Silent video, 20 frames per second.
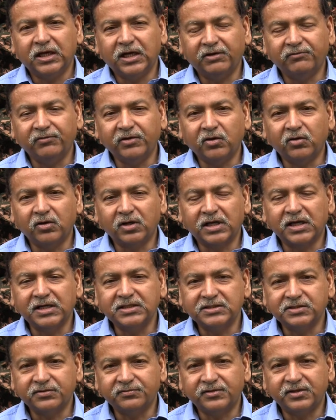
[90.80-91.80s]
having all
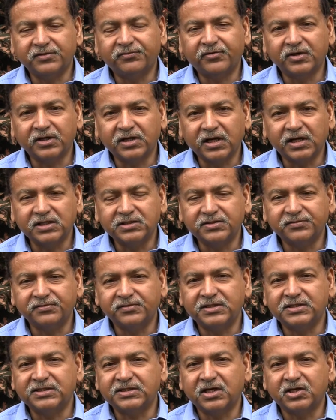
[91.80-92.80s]
kinds of different kinds
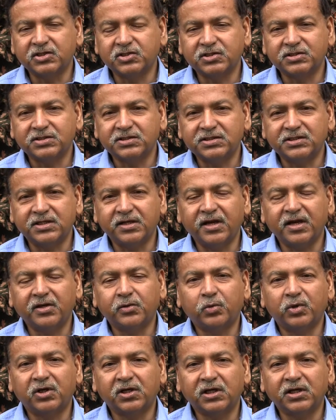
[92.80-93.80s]
of discussions and
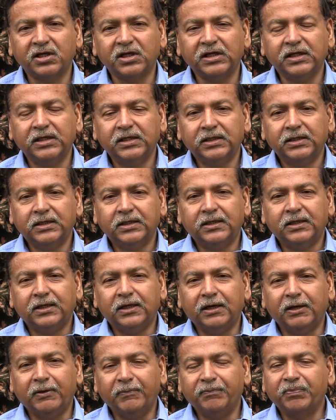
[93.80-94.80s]
networking.
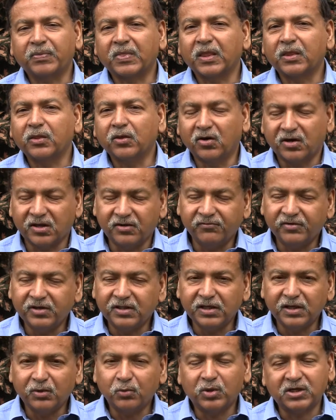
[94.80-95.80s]
Um, not
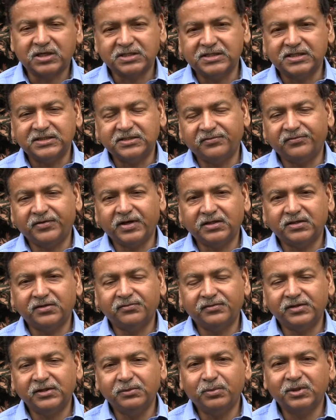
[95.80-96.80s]
everything works as
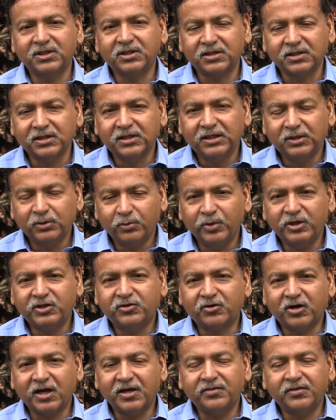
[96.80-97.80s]
effectively, but we
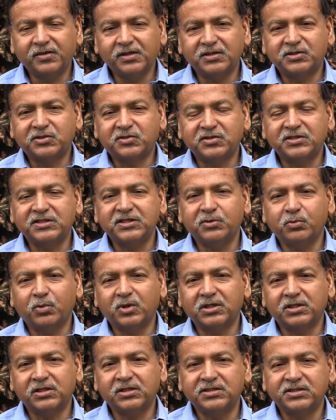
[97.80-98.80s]
try things to see
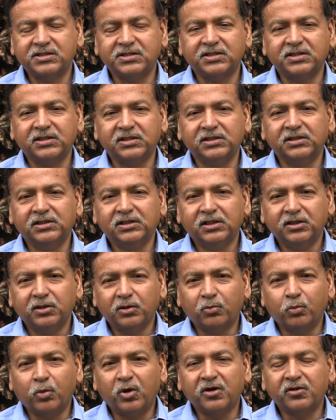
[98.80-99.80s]
what is uh,
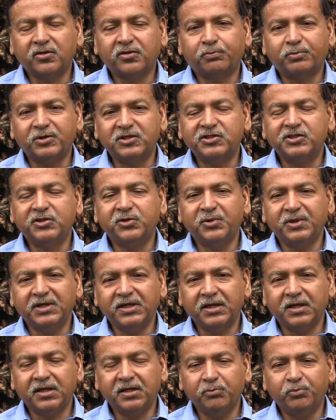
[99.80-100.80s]
worth
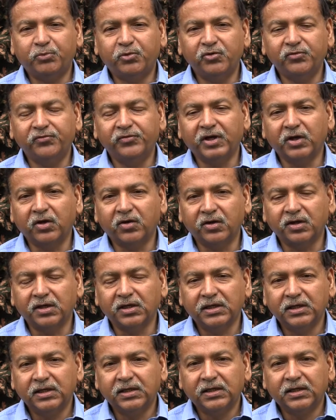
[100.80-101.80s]
pursuing and improving on.
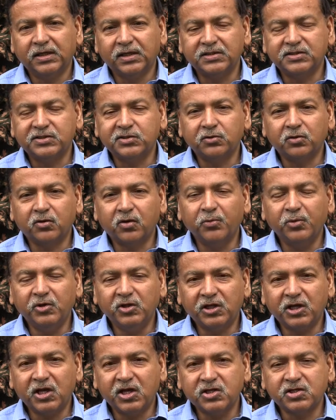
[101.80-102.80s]
And so
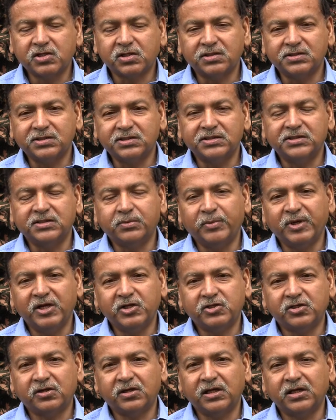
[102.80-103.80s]
communications is a
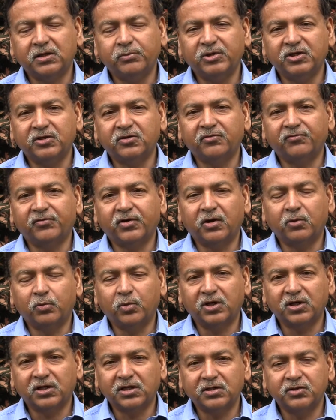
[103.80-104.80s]
major element of our
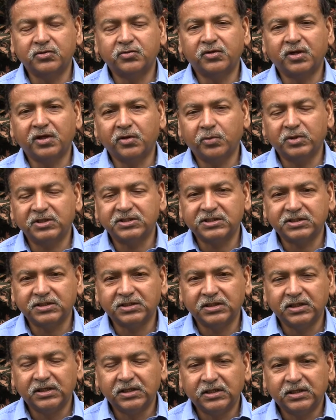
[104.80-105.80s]
work, and today was
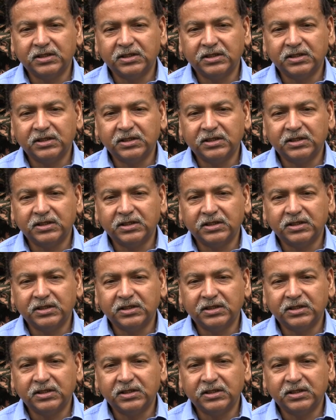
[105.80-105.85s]
a,